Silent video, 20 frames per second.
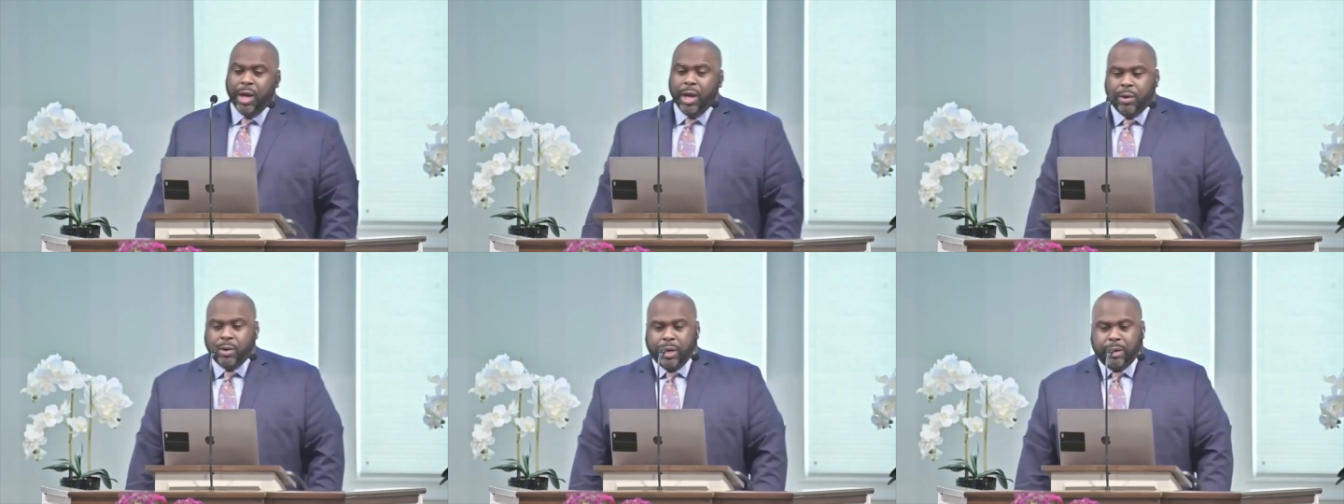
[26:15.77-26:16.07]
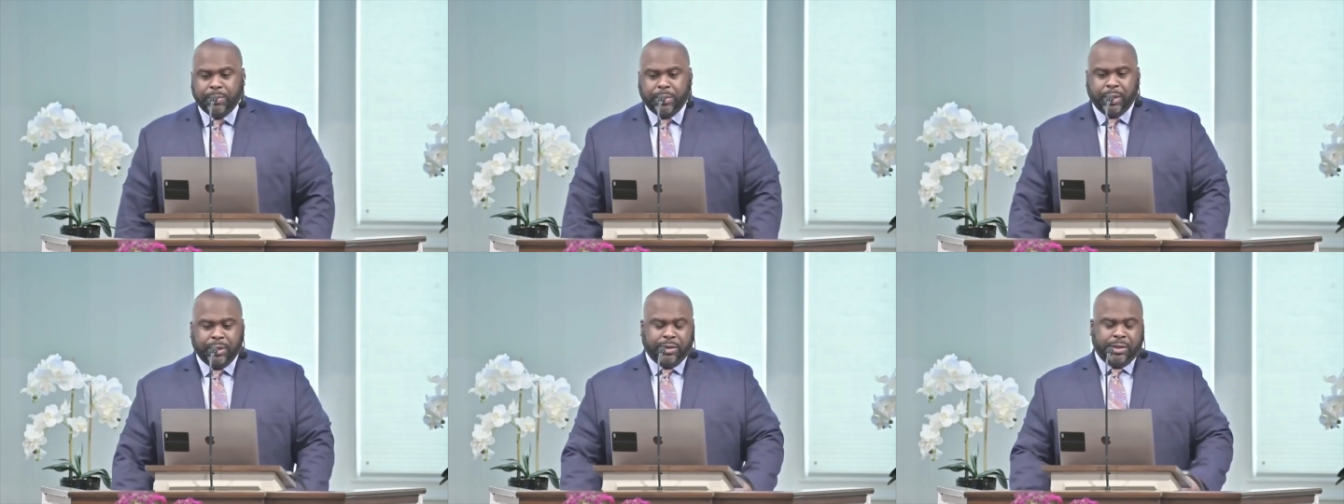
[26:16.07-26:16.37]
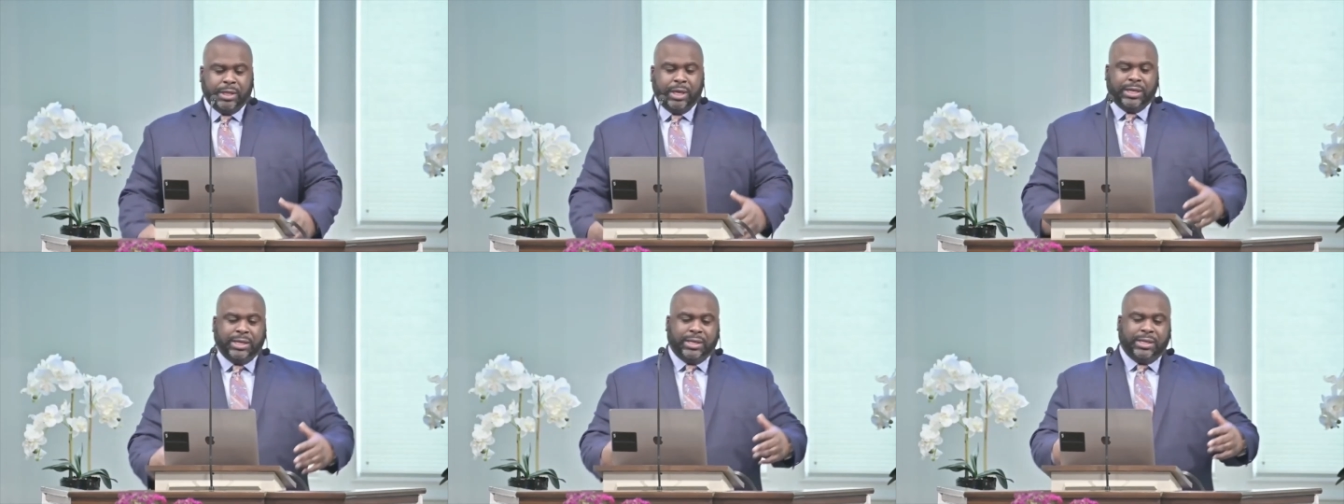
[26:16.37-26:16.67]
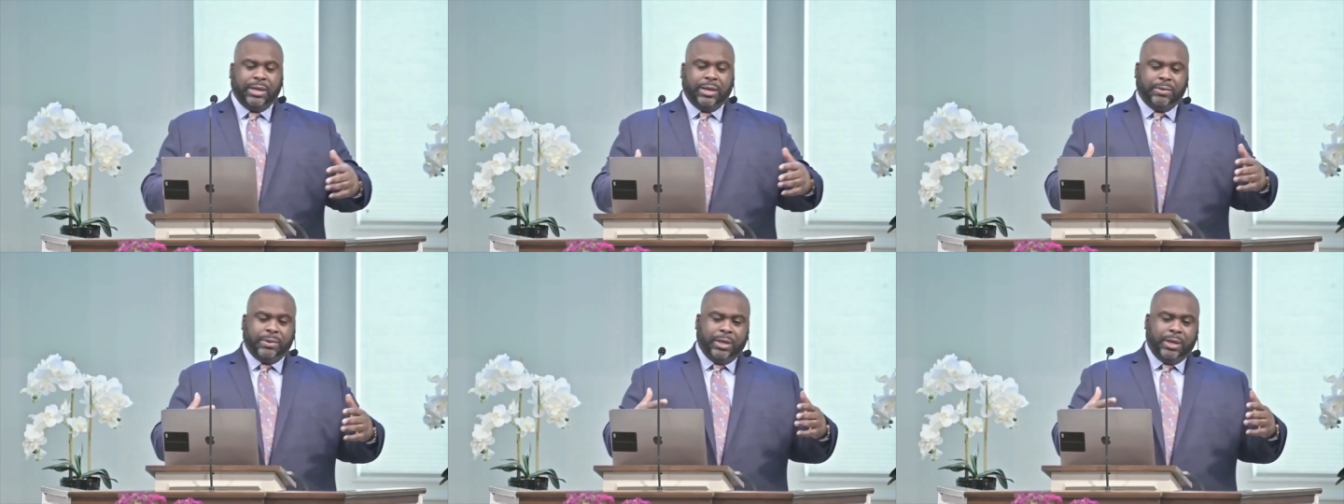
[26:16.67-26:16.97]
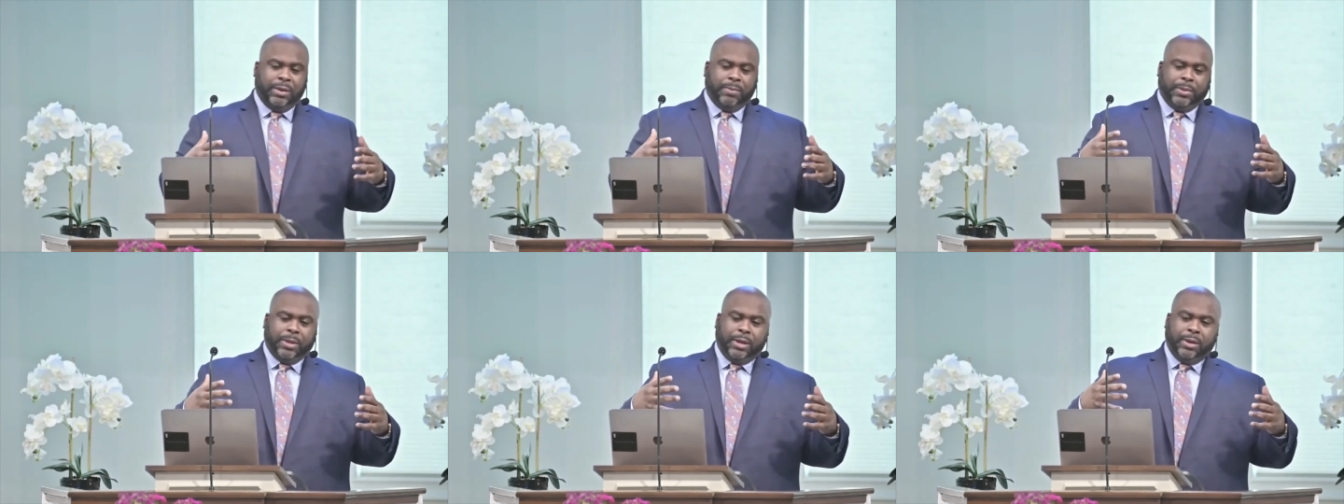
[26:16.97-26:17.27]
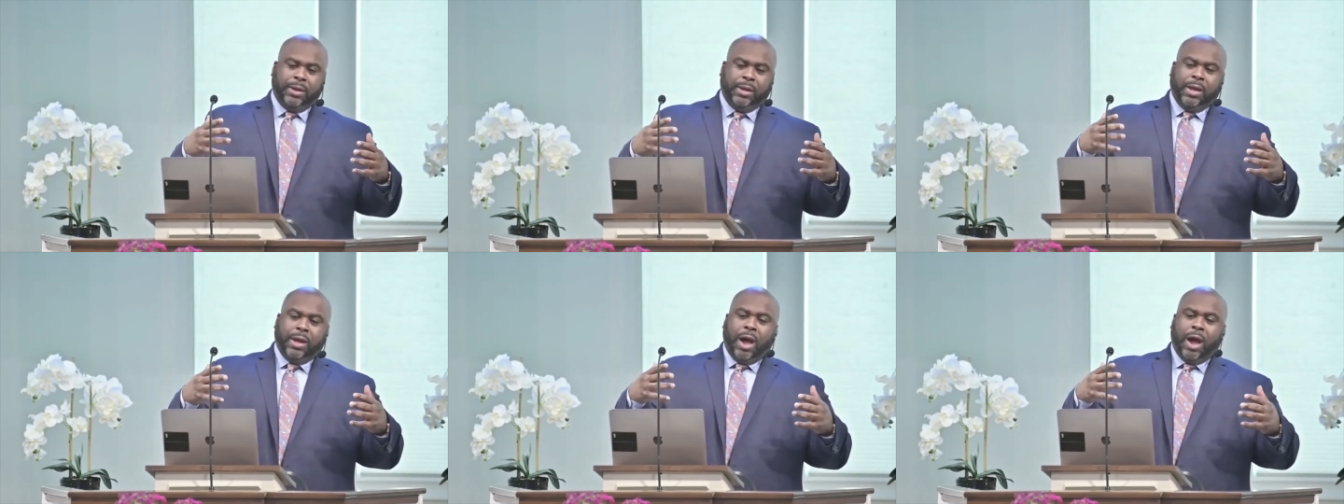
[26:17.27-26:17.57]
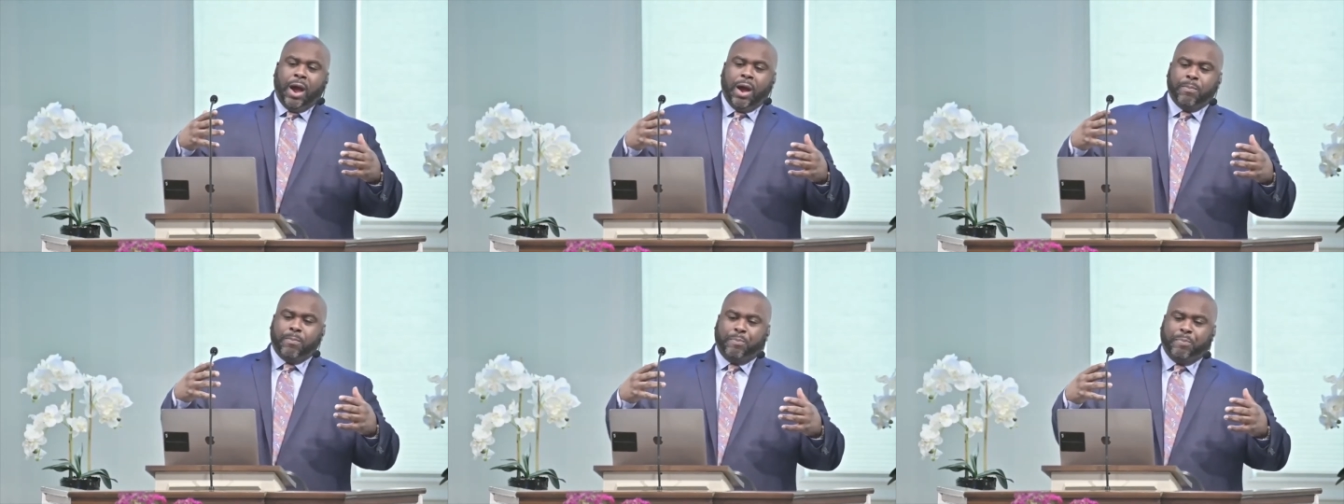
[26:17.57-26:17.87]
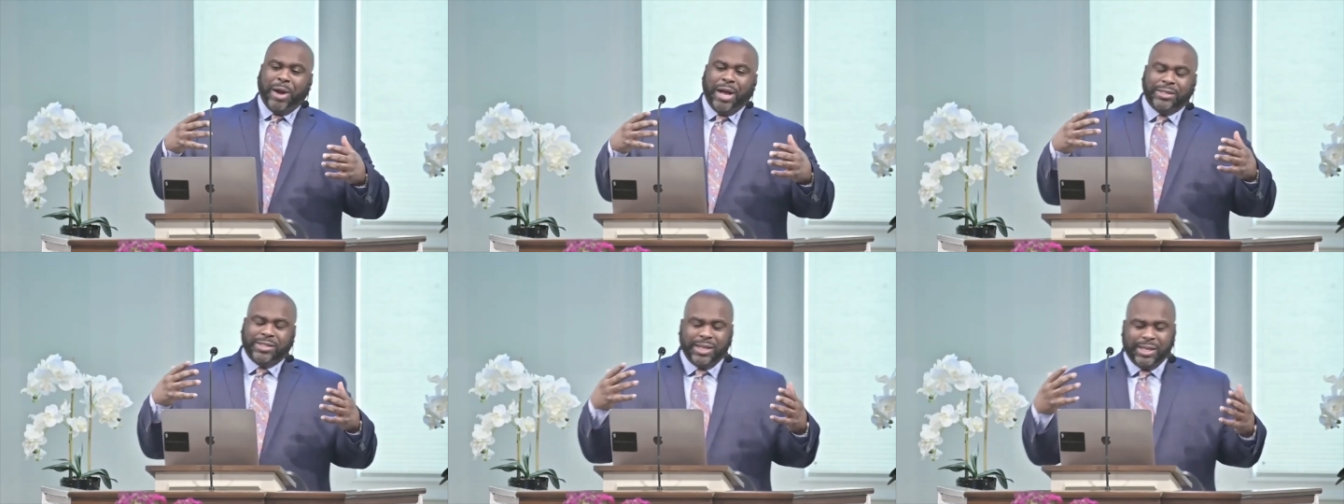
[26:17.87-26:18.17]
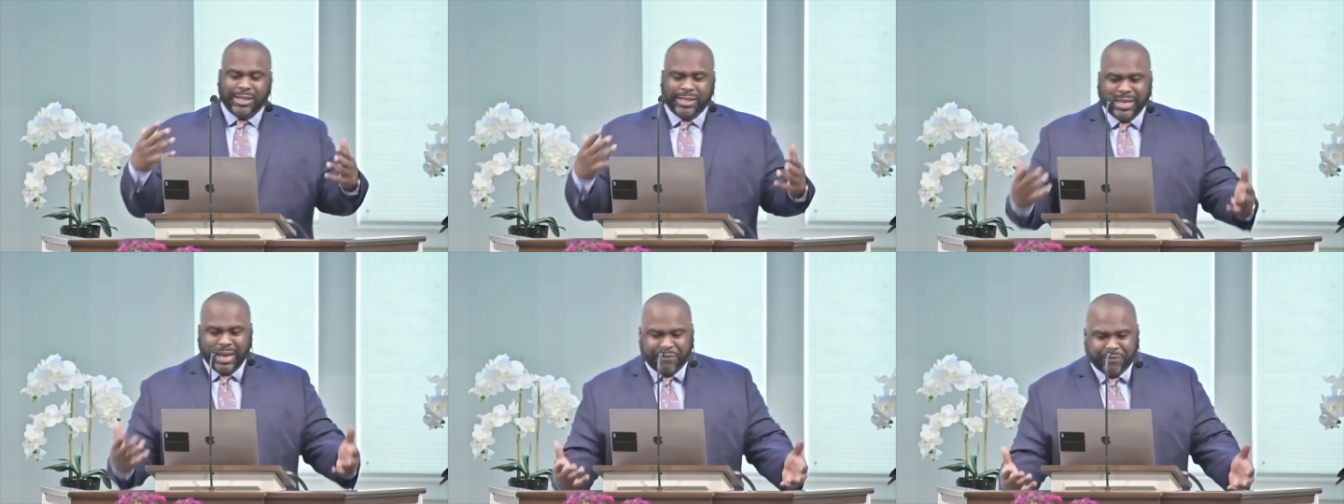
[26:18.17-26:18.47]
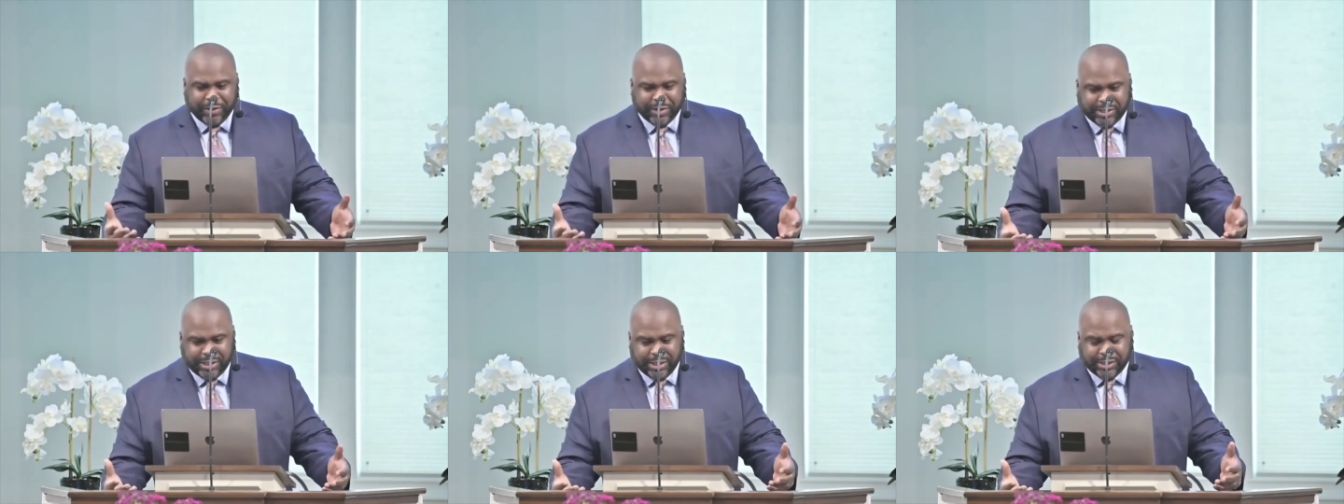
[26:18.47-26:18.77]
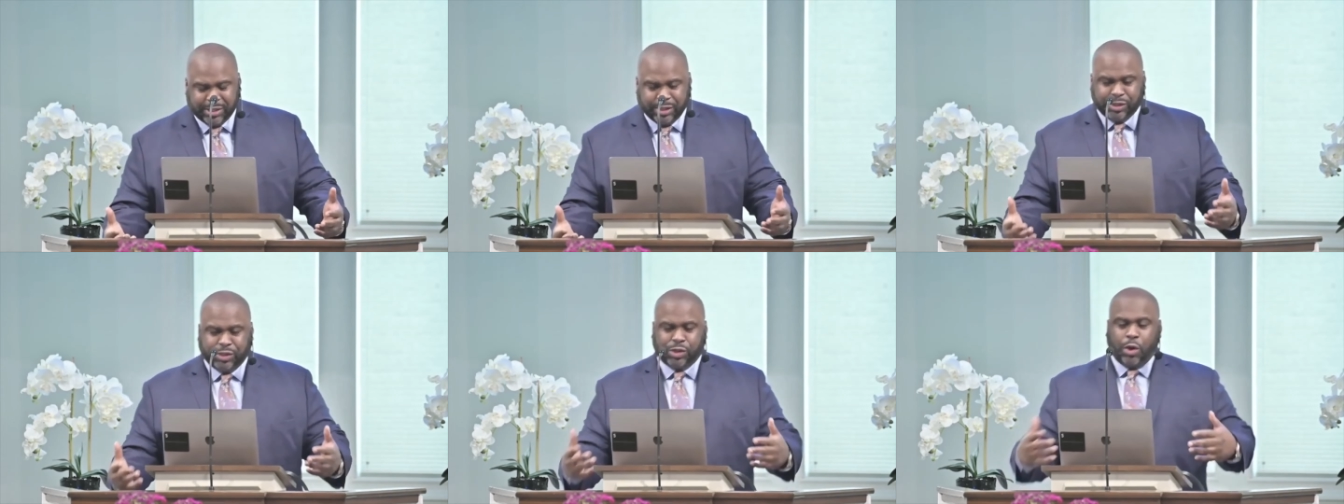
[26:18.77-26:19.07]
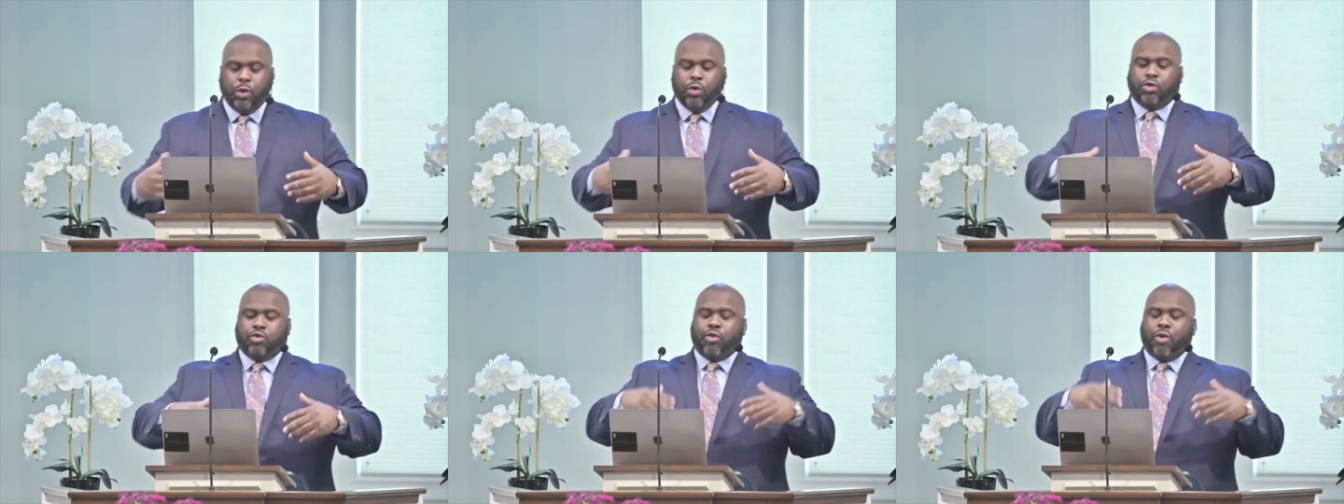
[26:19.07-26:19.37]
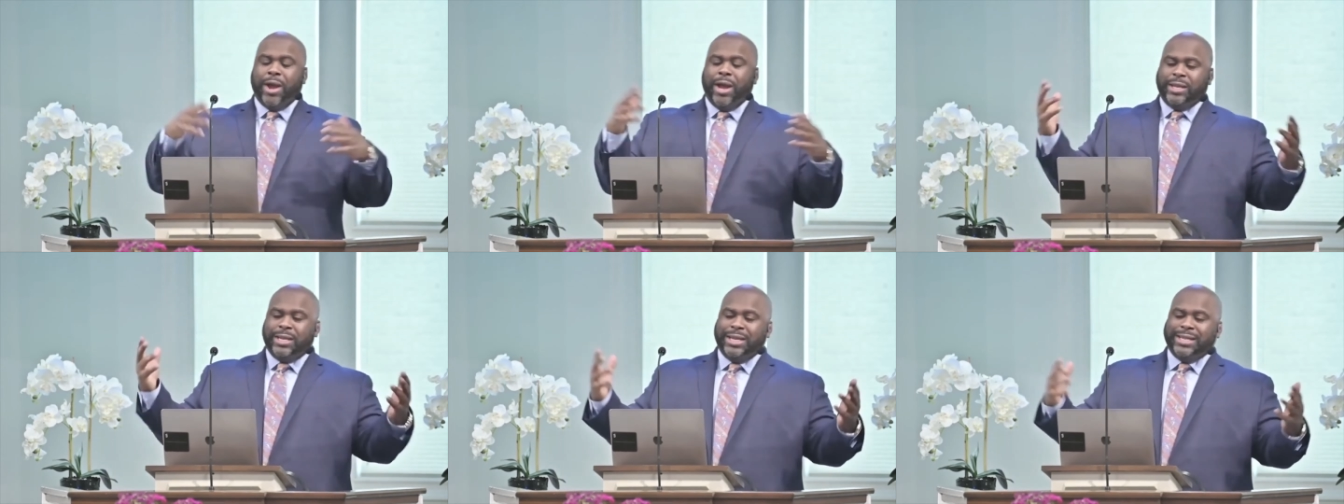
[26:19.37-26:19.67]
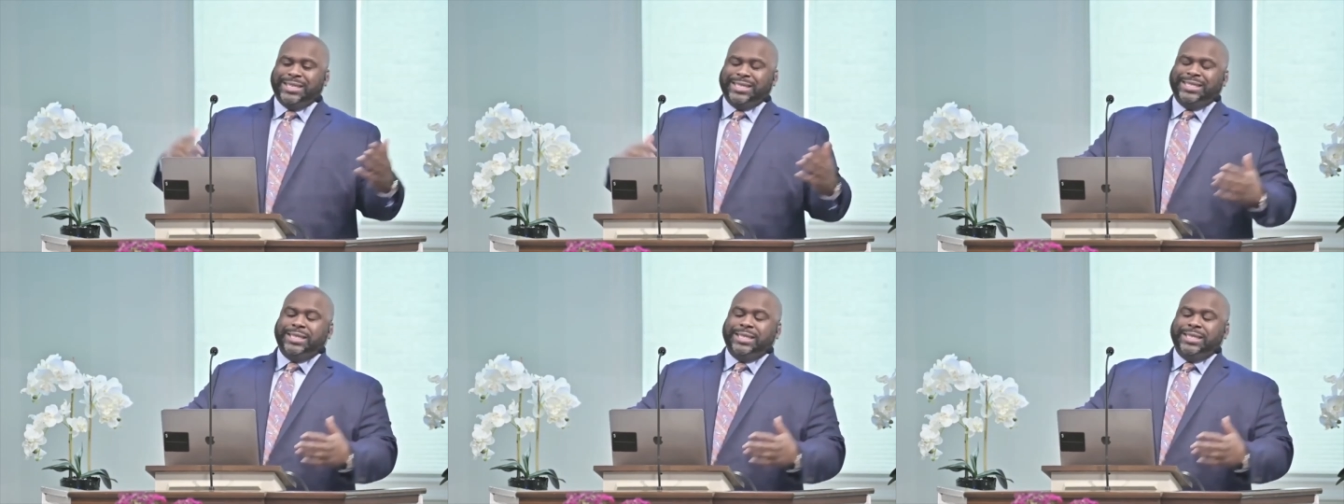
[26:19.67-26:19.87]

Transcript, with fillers: The, the, the, the, the, the our budget deficits are so great, the,